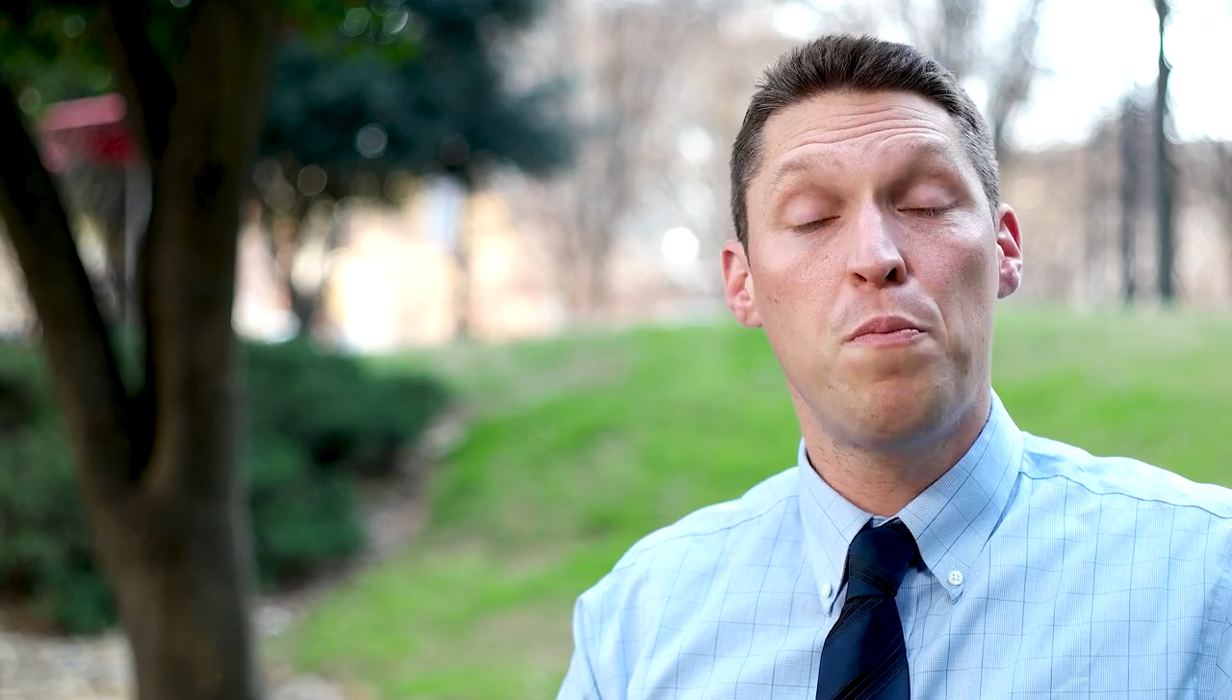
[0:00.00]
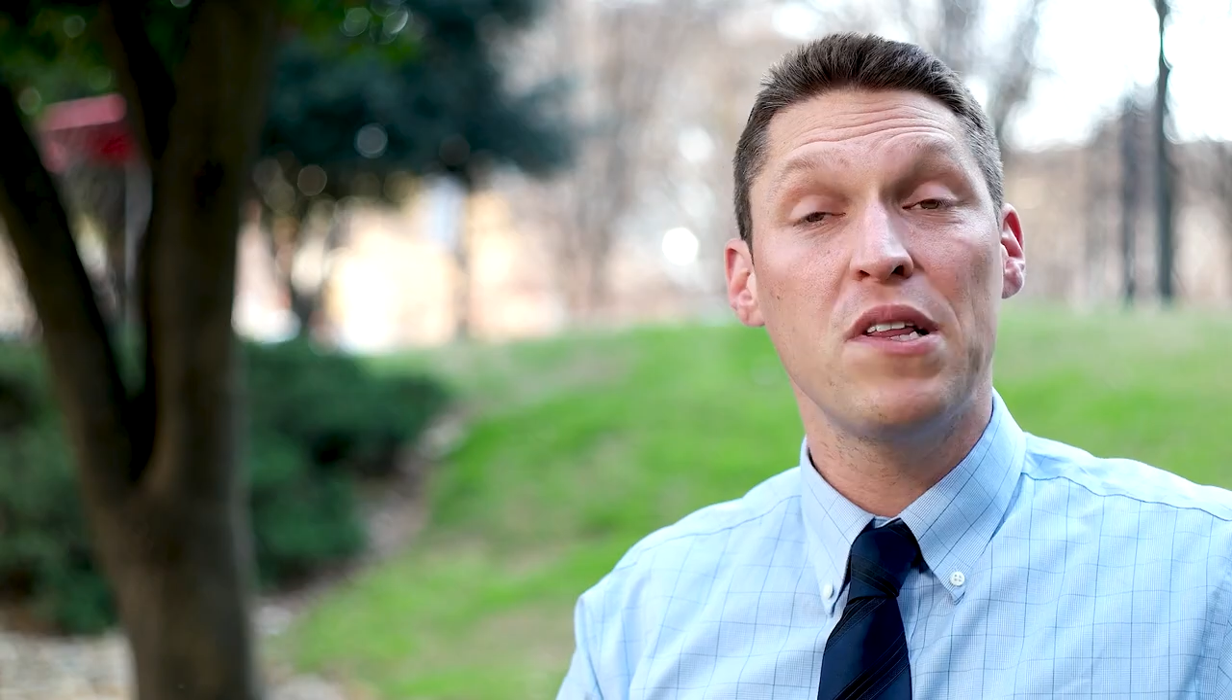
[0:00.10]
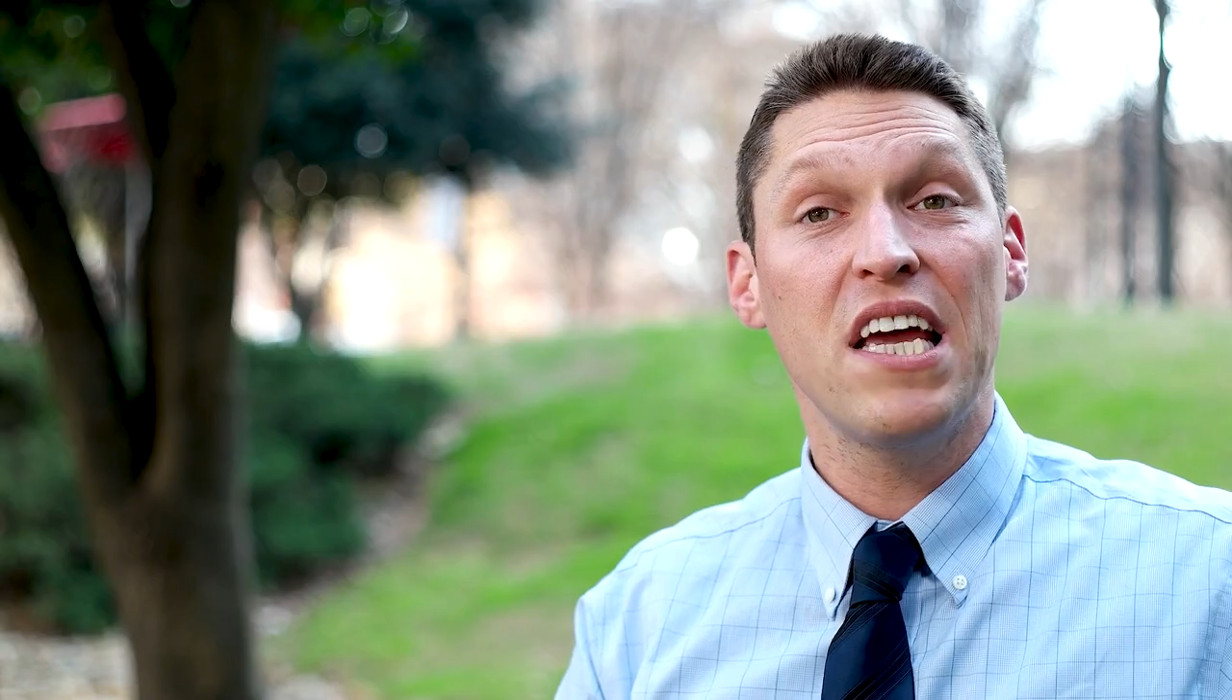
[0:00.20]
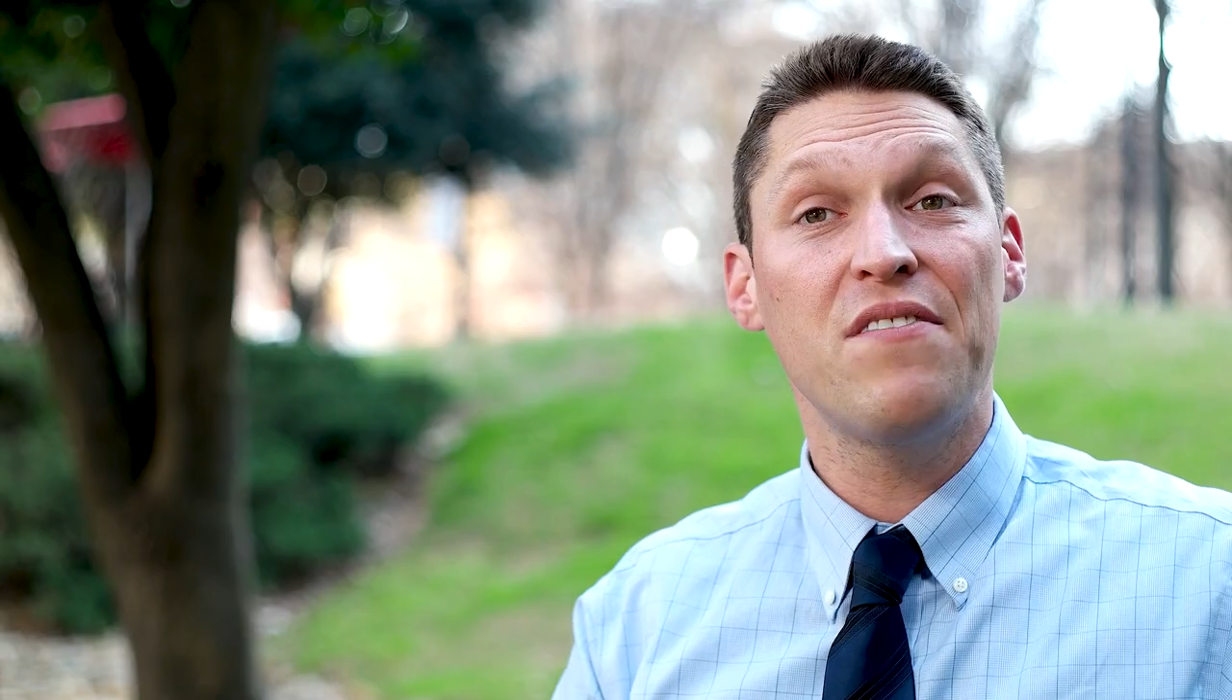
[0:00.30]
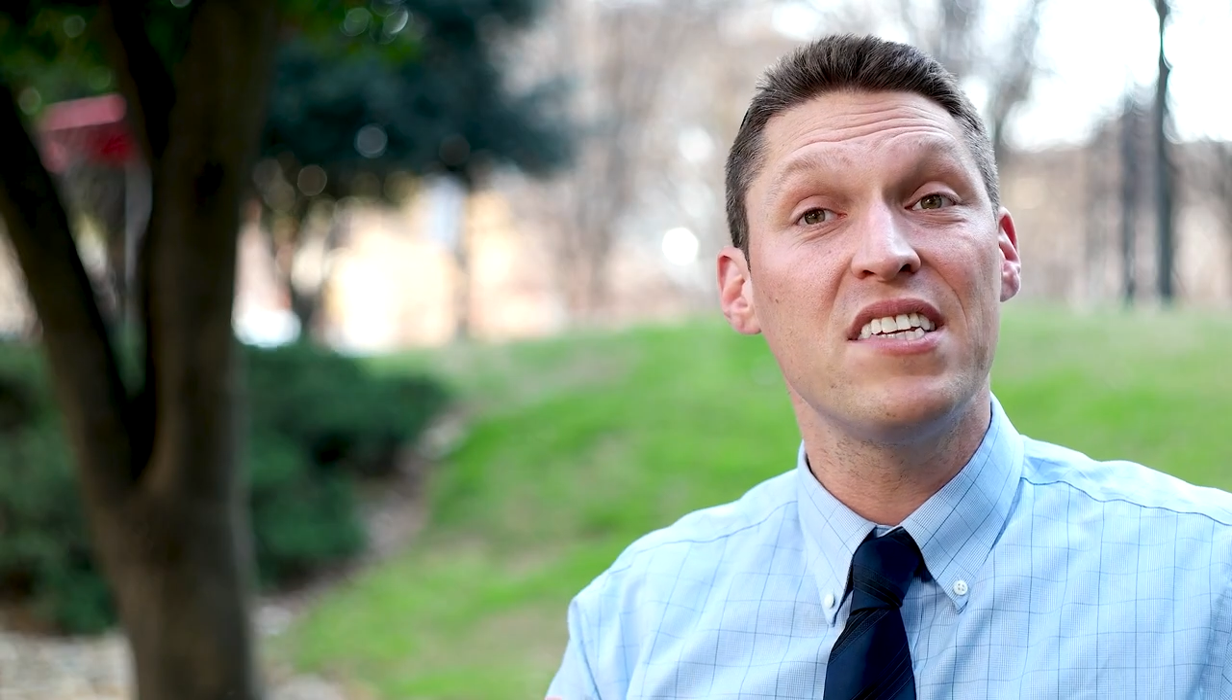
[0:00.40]
who
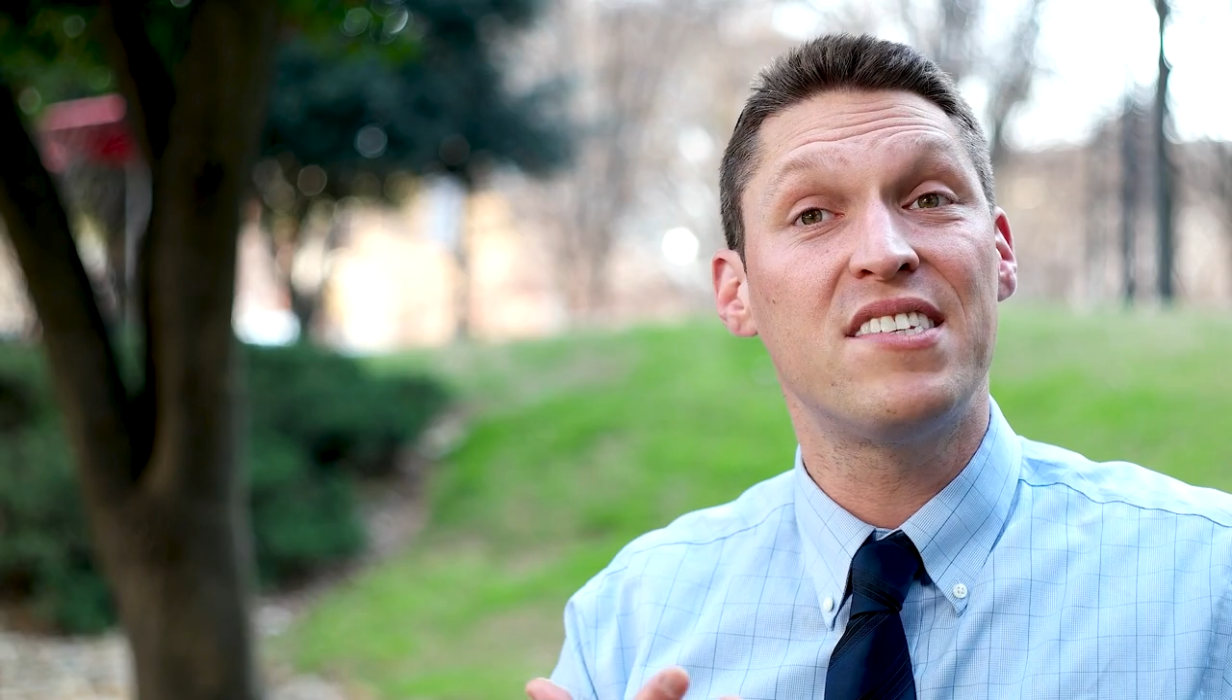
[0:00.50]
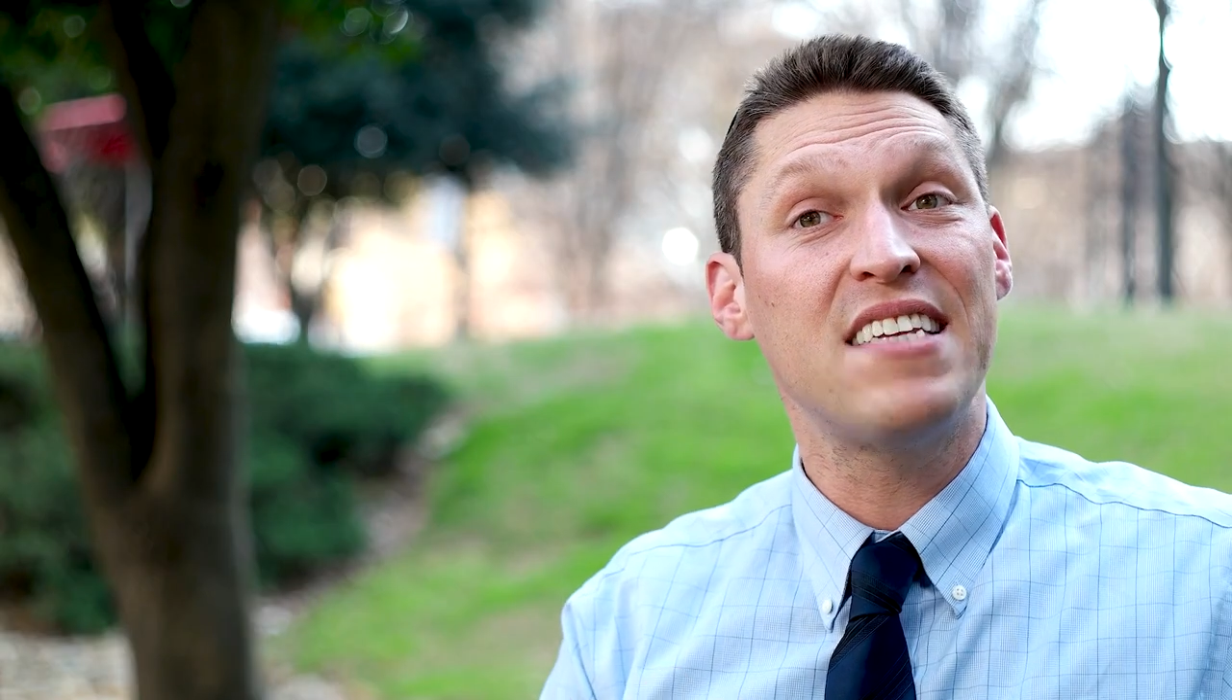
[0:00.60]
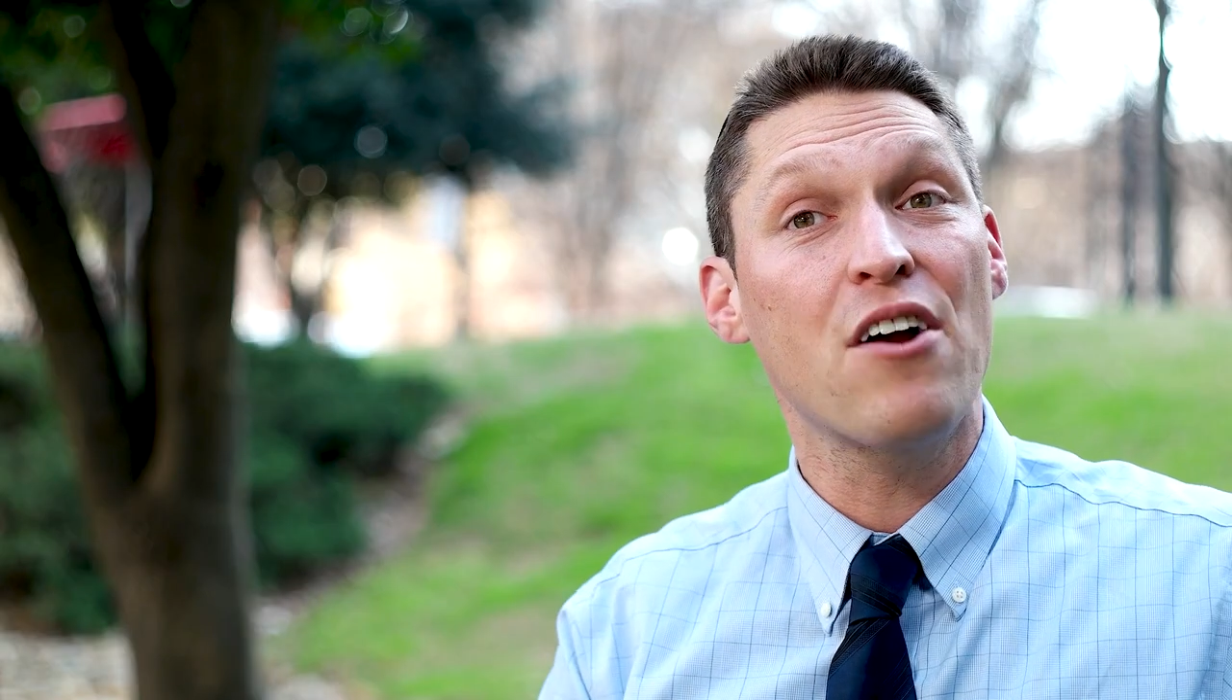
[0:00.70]
believed in